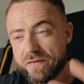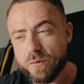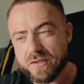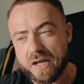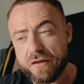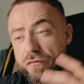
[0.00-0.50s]
it
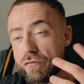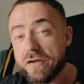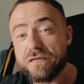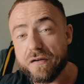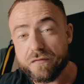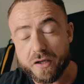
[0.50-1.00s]
was like
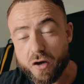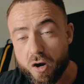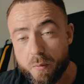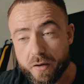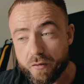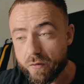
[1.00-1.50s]
350
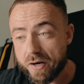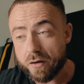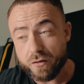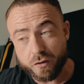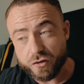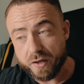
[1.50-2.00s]
carb on a
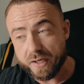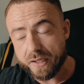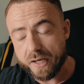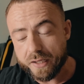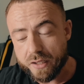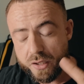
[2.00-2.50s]
non-training
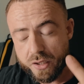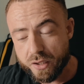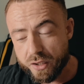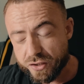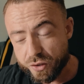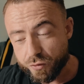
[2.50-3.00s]
day,
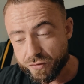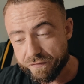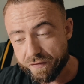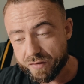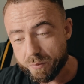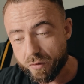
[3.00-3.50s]

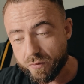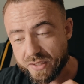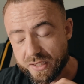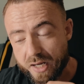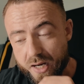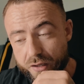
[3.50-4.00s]
215
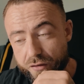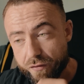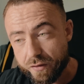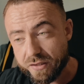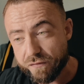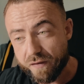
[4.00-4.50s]
protein and
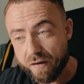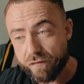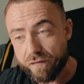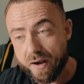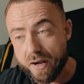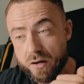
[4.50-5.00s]
35
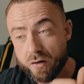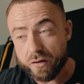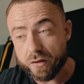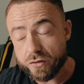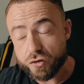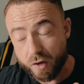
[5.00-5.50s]
fat. On
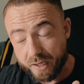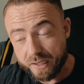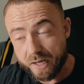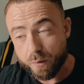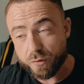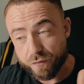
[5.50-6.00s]
a training
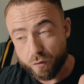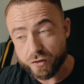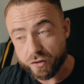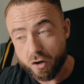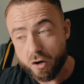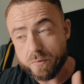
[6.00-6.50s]
day, it was
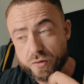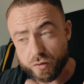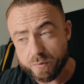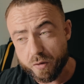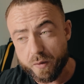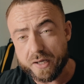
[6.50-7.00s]
400 carb,
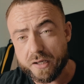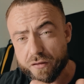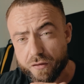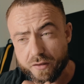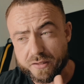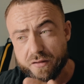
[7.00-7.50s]
200 protein,
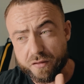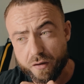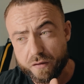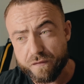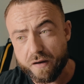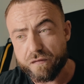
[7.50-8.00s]

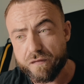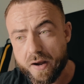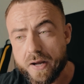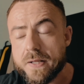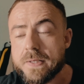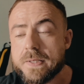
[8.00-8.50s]
35 fat.